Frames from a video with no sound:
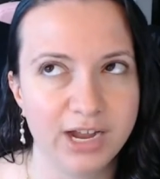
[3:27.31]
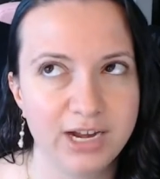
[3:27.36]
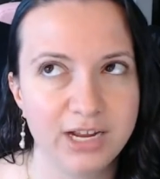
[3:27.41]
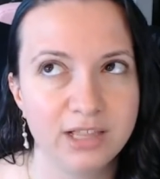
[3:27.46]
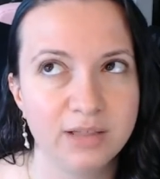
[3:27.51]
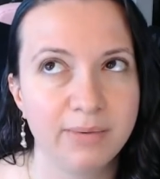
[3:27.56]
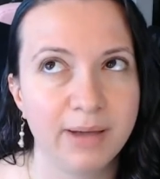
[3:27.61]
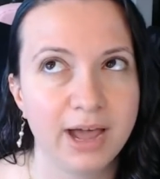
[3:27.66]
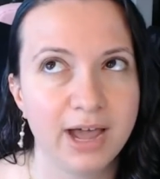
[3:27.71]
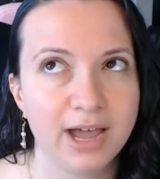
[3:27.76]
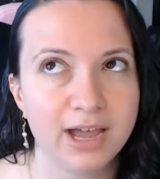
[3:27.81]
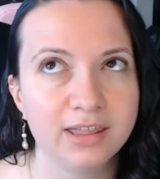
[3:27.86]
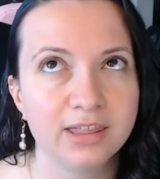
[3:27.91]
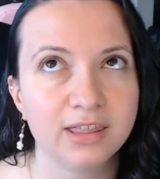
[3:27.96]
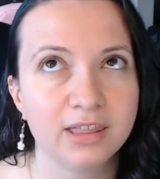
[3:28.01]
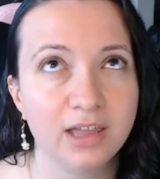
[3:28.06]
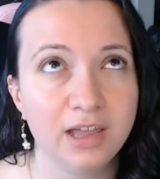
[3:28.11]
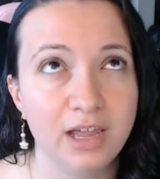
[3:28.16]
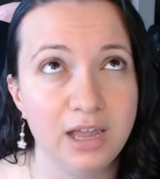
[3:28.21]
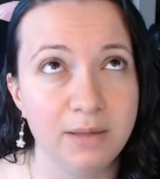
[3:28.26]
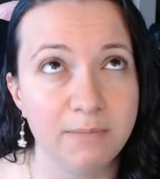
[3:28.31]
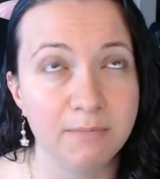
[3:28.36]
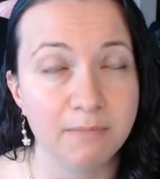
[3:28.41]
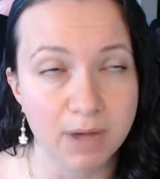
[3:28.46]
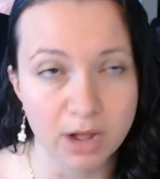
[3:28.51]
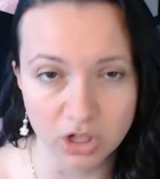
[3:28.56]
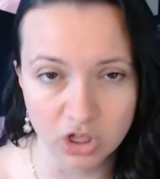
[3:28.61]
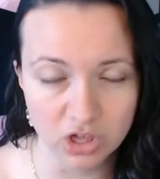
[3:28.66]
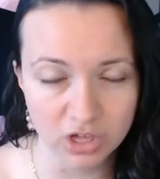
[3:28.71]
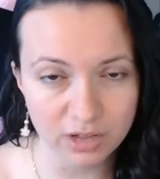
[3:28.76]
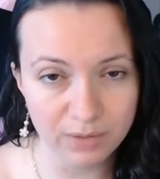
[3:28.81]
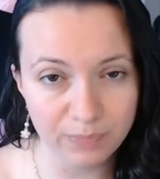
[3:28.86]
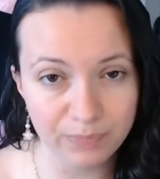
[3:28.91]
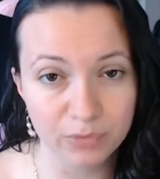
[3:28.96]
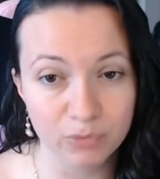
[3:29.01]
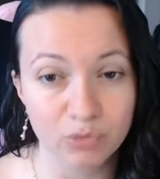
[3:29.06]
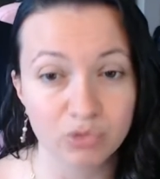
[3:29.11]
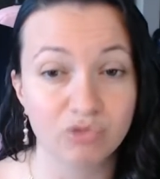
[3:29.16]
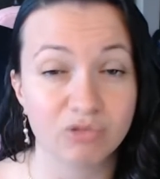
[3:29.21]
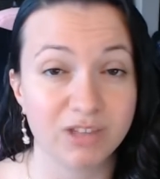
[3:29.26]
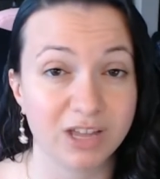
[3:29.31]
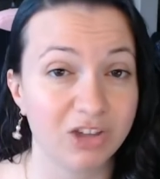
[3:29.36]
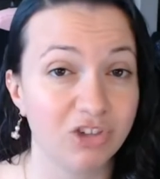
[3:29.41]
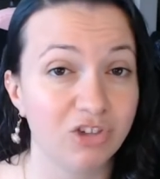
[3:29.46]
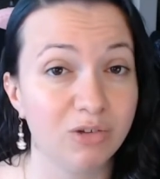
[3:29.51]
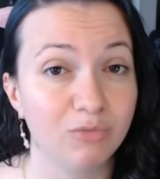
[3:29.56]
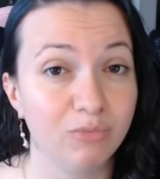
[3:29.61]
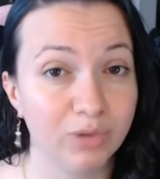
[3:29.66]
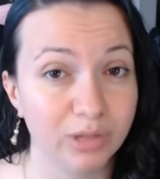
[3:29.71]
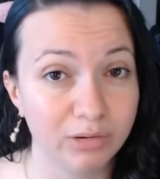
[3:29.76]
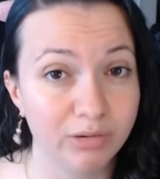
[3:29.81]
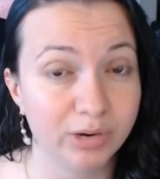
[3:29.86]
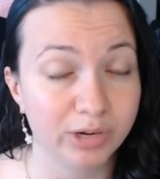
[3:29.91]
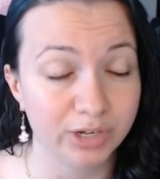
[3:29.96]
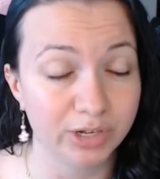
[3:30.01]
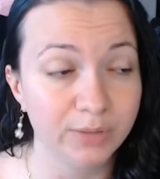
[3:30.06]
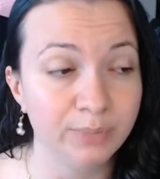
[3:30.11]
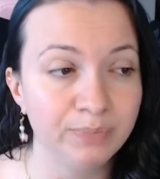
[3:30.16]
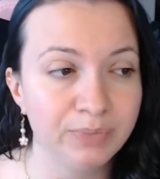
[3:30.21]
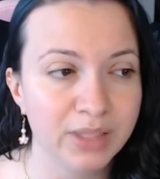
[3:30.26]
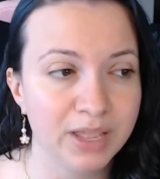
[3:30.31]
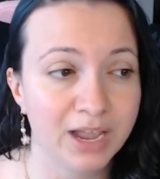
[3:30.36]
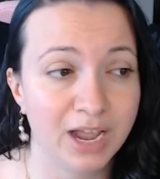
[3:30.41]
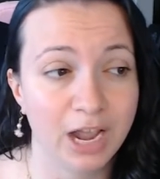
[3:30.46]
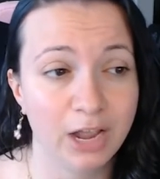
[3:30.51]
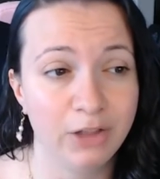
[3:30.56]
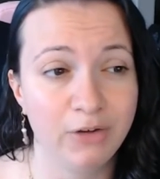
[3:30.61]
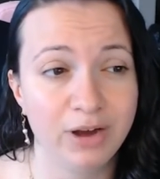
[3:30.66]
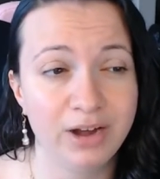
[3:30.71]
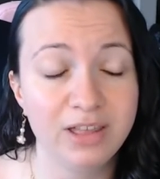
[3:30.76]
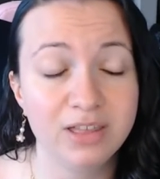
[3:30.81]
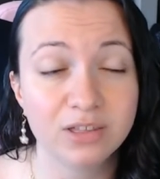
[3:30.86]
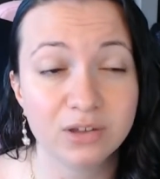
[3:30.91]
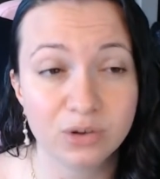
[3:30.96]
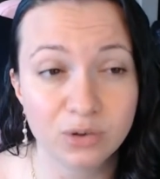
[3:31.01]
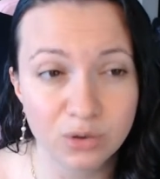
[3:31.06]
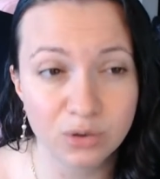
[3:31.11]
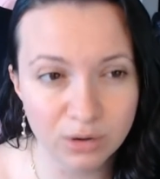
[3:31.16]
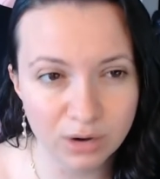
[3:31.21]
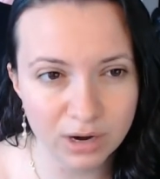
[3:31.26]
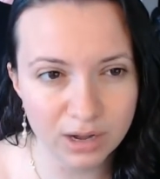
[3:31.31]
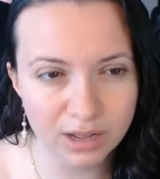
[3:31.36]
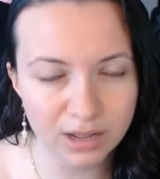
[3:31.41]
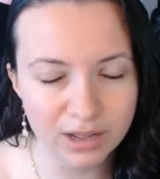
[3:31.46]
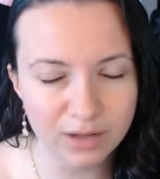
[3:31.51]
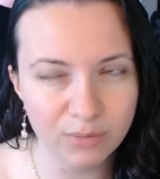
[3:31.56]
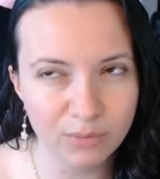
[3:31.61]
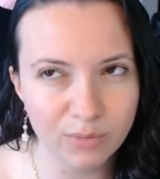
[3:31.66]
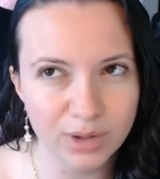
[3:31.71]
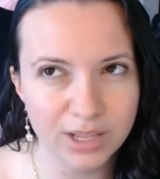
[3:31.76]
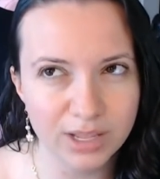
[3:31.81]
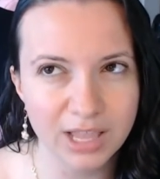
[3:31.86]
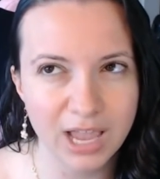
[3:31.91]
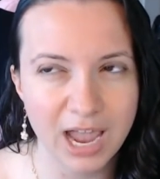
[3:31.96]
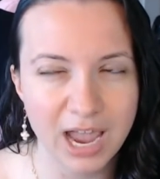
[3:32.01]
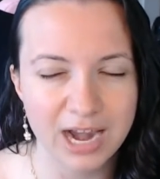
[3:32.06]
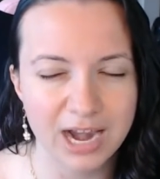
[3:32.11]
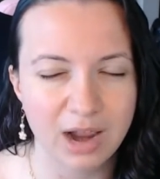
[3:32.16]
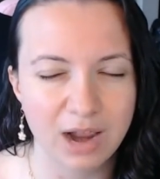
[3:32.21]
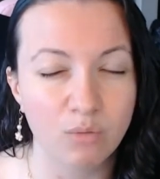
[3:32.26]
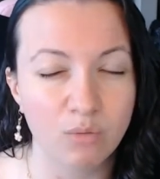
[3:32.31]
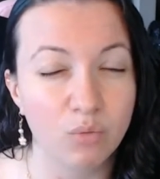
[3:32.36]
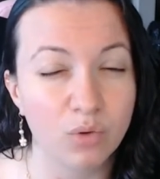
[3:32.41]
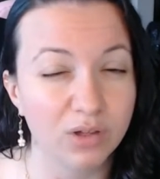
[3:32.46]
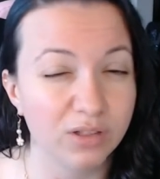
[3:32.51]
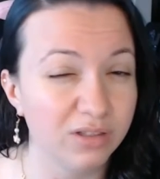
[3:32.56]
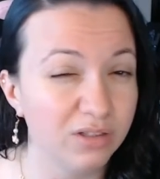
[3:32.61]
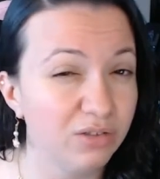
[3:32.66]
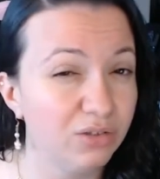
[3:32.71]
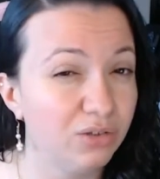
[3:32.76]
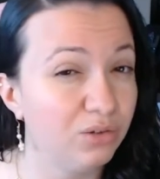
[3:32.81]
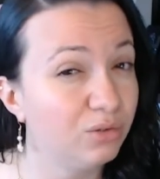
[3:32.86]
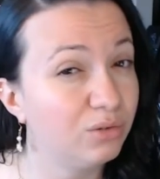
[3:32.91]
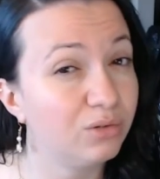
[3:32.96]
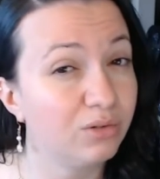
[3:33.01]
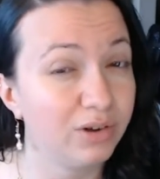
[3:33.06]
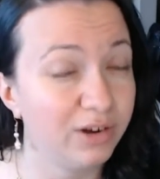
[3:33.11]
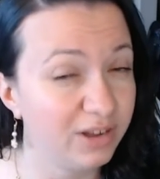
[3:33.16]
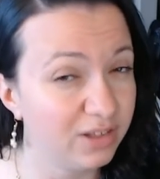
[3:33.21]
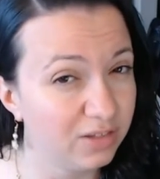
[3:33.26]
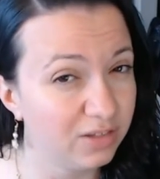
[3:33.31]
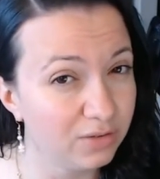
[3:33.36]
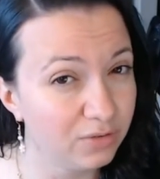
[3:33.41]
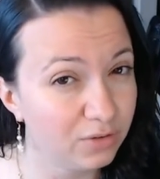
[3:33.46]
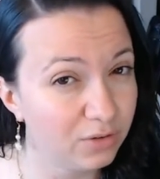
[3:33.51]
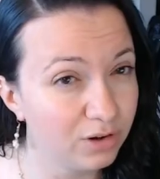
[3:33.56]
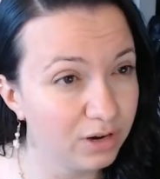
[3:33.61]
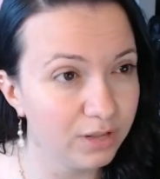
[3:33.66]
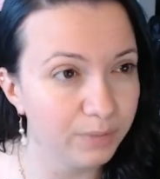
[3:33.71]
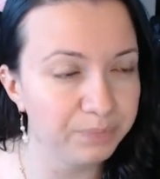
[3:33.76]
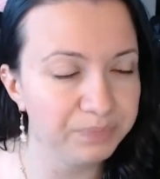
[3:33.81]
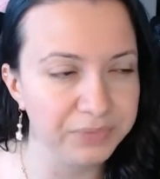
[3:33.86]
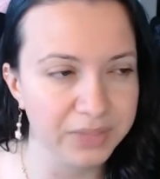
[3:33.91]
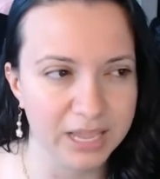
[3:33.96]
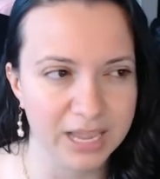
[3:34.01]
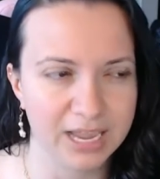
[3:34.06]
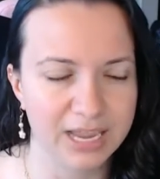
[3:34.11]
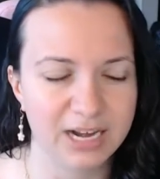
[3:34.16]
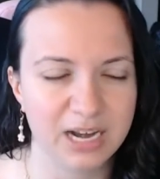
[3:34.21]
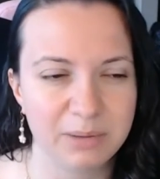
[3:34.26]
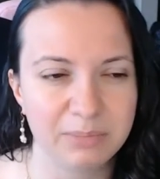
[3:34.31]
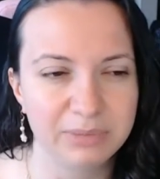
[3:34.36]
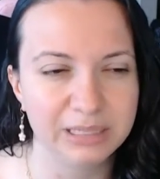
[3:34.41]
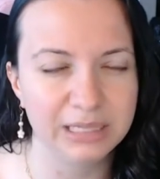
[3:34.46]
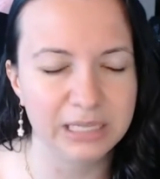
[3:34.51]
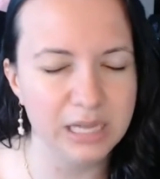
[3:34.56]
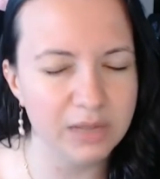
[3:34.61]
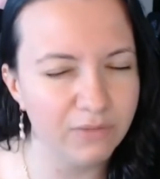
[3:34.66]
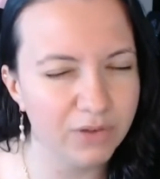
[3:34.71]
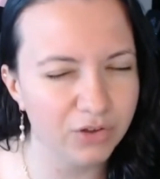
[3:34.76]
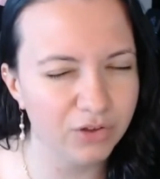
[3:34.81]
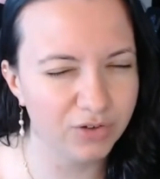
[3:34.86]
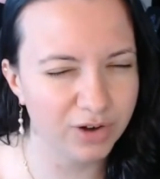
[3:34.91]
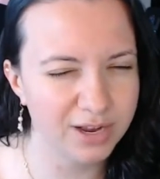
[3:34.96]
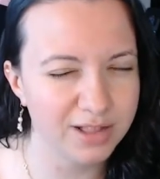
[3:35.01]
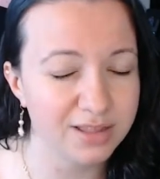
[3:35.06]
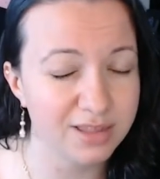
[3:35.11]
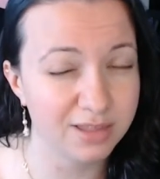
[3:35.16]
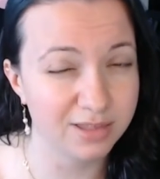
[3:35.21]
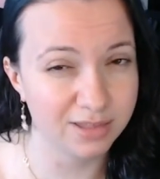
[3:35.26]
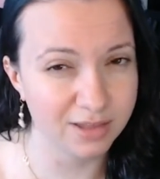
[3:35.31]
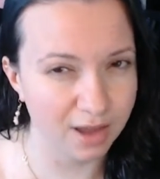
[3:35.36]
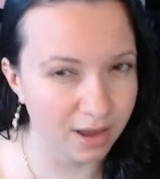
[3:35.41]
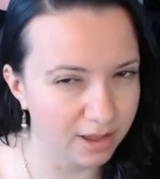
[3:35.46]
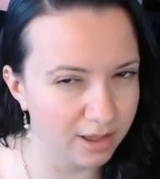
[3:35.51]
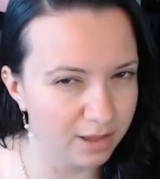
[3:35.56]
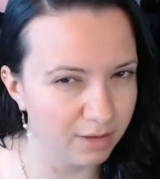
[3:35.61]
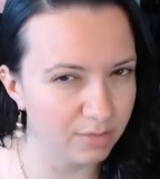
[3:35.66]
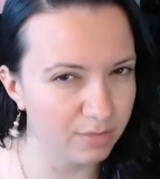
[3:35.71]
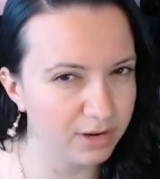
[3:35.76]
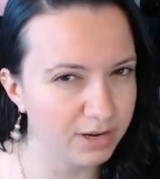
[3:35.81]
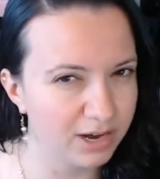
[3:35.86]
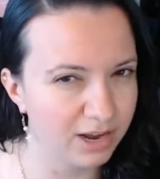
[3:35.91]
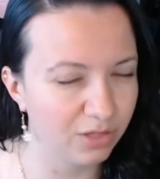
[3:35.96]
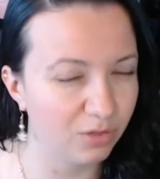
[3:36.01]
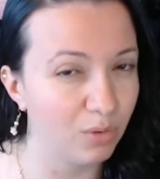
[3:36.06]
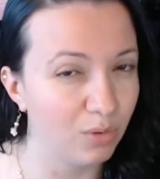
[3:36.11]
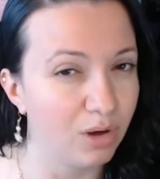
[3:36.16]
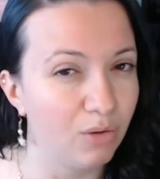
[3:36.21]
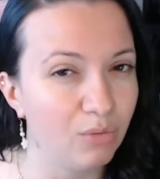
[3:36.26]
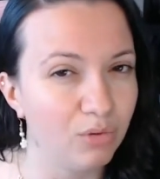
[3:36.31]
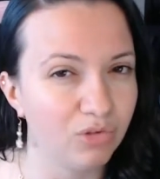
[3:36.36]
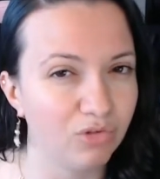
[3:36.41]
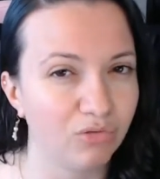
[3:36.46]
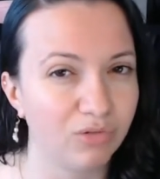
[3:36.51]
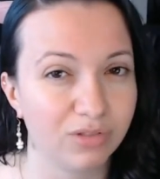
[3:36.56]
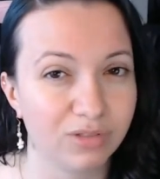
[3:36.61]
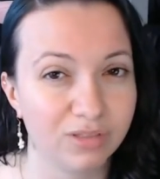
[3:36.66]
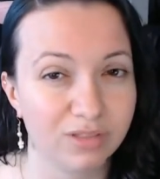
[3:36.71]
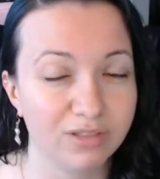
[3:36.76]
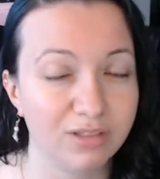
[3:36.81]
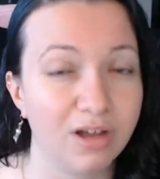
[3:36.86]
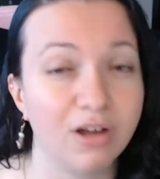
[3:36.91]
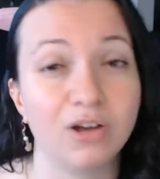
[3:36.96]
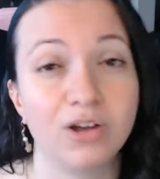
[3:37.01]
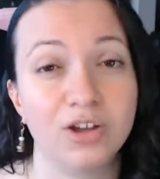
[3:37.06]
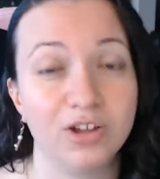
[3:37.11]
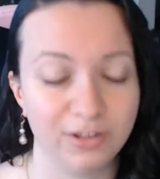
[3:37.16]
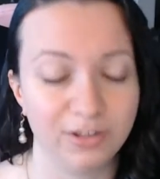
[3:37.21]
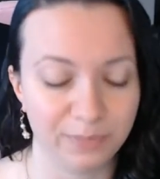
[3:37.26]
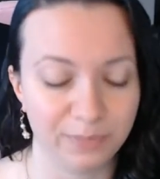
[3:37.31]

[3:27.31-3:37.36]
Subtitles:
in the past a matcha, which was actually really, really good. I tried a sakura one and I wasn't too crazy for it. And I believe I tried sake one as well, which was not good.